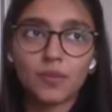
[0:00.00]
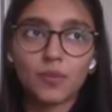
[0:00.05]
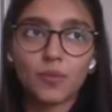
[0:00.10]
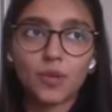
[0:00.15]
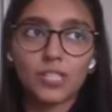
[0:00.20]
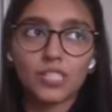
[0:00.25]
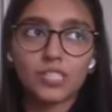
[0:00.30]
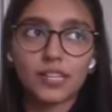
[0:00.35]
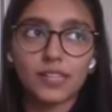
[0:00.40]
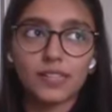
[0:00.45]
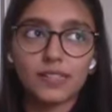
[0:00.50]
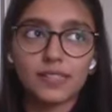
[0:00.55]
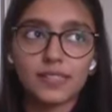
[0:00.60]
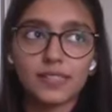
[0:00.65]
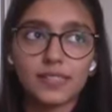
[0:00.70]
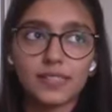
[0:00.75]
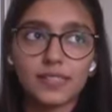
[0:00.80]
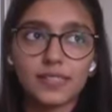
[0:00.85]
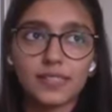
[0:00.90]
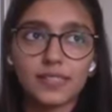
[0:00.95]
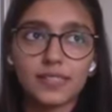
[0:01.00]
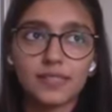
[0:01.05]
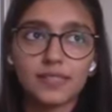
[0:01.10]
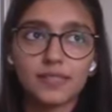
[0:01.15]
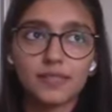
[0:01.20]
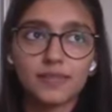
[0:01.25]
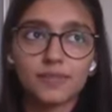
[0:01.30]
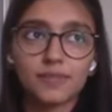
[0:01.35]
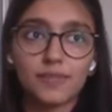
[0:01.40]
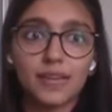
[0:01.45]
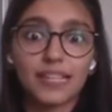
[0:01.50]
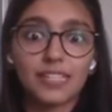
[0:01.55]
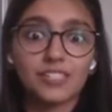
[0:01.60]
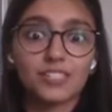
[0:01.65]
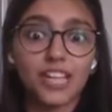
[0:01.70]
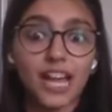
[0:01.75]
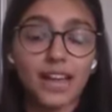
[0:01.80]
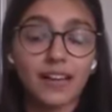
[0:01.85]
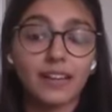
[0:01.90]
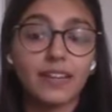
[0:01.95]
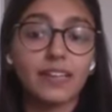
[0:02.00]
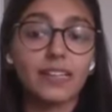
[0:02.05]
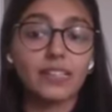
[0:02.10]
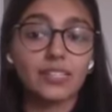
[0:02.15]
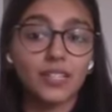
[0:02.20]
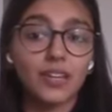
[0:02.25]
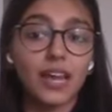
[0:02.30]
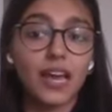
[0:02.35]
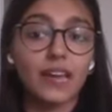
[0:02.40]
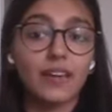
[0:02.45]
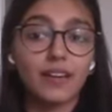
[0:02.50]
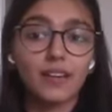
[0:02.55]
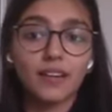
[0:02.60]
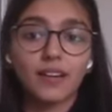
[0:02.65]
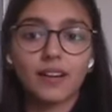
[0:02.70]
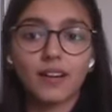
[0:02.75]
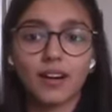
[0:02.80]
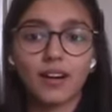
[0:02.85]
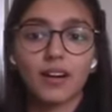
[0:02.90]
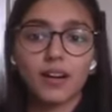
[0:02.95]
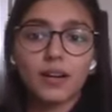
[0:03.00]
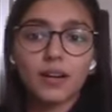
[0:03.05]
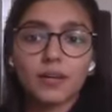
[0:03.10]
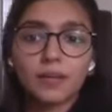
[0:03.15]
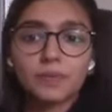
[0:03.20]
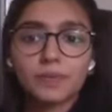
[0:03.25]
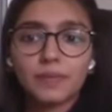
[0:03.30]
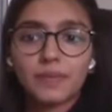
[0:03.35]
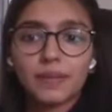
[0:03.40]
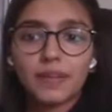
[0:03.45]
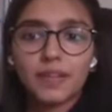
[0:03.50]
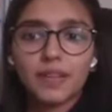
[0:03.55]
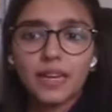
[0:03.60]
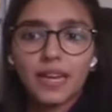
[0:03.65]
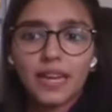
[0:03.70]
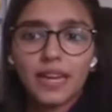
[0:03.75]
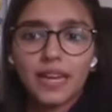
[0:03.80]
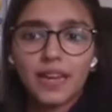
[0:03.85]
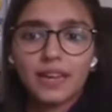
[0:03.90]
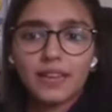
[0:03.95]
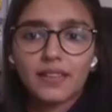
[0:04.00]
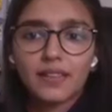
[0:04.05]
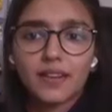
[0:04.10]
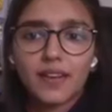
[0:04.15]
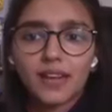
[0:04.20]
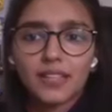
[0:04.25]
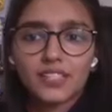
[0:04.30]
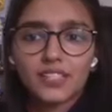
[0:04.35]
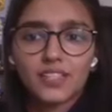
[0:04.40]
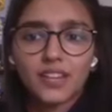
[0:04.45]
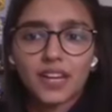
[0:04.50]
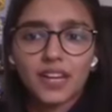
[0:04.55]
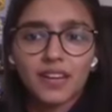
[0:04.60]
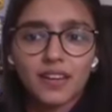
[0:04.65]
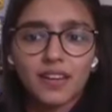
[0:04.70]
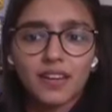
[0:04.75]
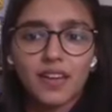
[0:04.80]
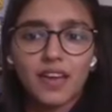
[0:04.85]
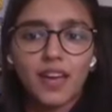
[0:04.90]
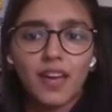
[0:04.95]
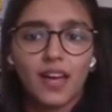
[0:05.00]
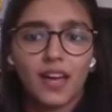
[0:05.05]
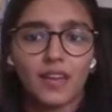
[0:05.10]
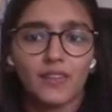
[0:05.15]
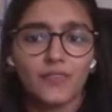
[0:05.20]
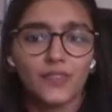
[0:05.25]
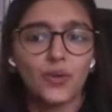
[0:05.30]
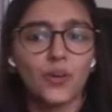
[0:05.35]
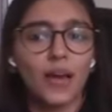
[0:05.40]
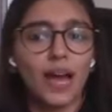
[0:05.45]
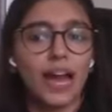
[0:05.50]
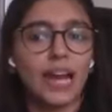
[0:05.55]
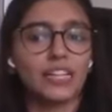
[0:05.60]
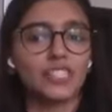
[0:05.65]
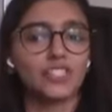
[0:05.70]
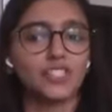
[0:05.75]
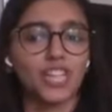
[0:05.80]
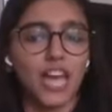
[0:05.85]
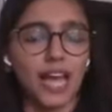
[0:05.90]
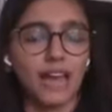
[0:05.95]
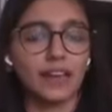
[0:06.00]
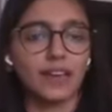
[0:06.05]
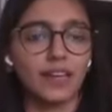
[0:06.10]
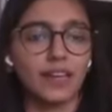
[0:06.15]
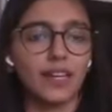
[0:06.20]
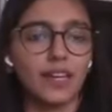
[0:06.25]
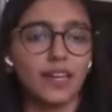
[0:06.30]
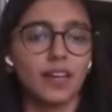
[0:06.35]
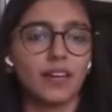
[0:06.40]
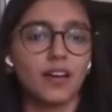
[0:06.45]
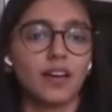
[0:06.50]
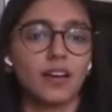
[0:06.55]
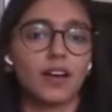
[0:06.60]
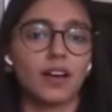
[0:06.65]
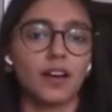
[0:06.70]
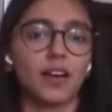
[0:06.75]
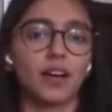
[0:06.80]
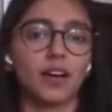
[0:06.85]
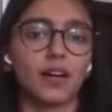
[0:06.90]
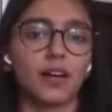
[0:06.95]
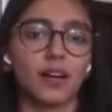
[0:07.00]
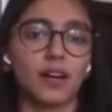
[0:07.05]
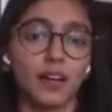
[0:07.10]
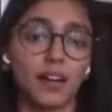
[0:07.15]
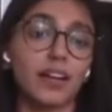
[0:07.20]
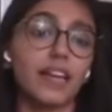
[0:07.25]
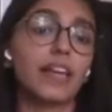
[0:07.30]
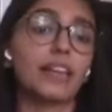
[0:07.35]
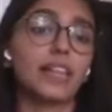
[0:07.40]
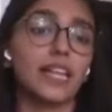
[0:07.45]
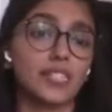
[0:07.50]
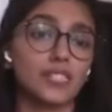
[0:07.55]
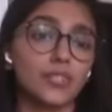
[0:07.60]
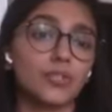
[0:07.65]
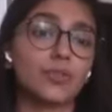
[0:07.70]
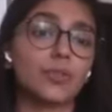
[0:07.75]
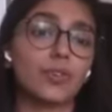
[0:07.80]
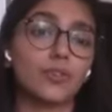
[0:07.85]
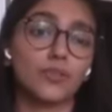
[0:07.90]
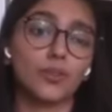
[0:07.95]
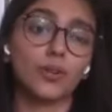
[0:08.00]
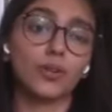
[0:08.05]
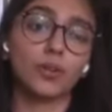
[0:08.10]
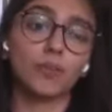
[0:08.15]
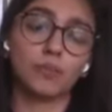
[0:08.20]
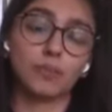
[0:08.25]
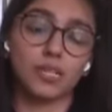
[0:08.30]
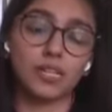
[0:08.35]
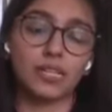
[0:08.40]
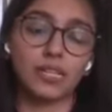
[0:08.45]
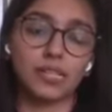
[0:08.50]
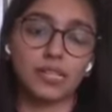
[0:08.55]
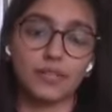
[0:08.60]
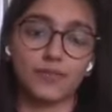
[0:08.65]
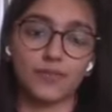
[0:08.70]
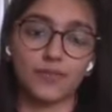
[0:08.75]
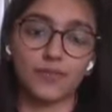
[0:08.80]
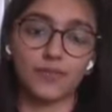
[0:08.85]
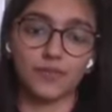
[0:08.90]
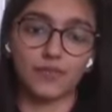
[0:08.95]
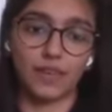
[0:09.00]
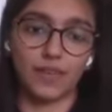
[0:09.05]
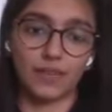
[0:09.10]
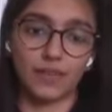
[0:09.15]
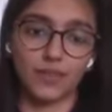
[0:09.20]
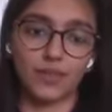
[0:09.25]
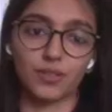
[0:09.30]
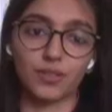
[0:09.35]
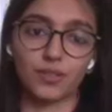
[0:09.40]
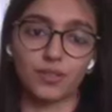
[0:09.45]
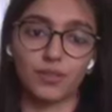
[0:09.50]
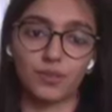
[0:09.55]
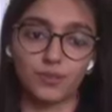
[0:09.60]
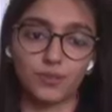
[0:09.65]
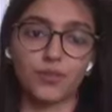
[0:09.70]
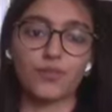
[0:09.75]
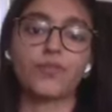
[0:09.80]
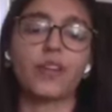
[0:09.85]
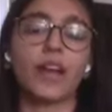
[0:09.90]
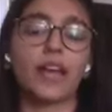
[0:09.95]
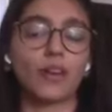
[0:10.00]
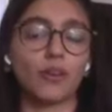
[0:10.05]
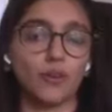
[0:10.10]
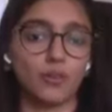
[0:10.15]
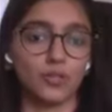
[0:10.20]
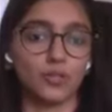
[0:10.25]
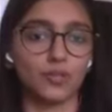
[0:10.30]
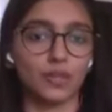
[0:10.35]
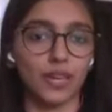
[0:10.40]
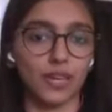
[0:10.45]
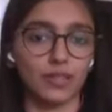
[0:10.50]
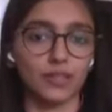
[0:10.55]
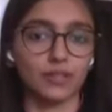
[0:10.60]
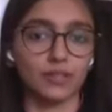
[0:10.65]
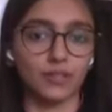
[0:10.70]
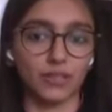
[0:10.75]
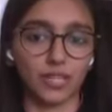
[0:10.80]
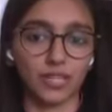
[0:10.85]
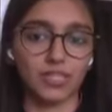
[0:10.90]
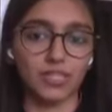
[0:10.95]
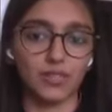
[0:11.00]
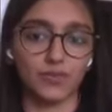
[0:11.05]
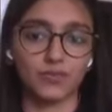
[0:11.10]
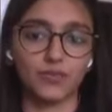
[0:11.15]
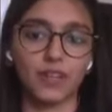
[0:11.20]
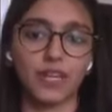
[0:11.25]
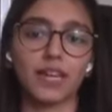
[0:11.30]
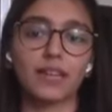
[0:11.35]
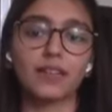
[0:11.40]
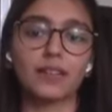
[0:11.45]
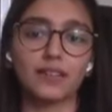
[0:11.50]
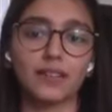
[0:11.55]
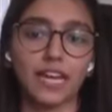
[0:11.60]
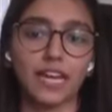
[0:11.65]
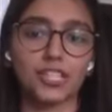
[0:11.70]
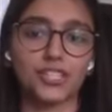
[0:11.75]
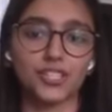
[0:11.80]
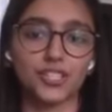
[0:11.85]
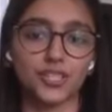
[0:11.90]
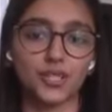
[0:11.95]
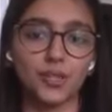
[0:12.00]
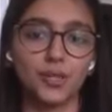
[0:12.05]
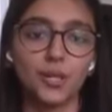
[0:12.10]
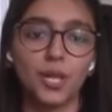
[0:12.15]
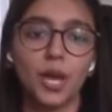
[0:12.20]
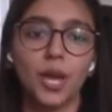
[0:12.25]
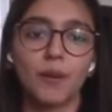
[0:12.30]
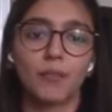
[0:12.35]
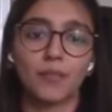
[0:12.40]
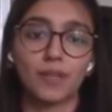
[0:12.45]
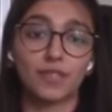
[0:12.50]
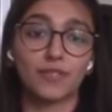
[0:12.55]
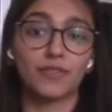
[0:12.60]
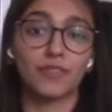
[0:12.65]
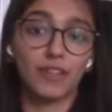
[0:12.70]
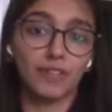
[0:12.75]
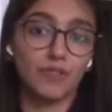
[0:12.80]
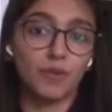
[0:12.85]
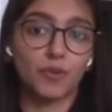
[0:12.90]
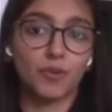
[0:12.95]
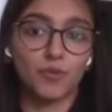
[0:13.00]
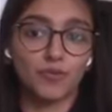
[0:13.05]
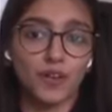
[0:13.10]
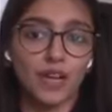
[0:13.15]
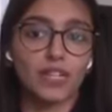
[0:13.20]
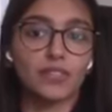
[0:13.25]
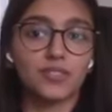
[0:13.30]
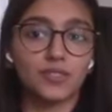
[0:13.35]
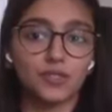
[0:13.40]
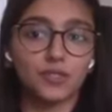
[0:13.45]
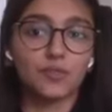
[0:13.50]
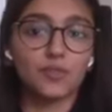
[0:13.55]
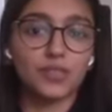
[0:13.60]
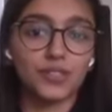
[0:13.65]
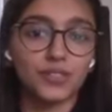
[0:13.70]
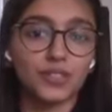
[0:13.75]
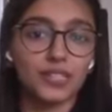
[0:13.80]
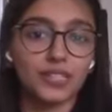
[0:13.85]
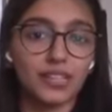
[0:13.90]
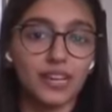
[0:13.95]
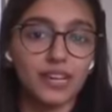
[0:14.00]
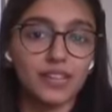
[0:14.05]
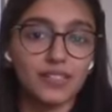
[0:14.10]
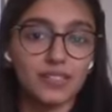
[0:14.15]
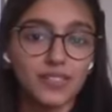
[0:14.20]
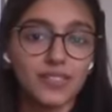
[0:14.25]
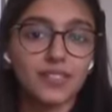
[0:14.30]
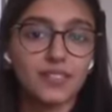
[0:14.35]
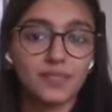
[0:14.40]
what else? Like jaggery. So like hazelnuts, right? If you add jaggery, again, that's going to give you a completely different flavor profile altogether. Okay, so forget the texture, but the flavor profile is going to be really nice.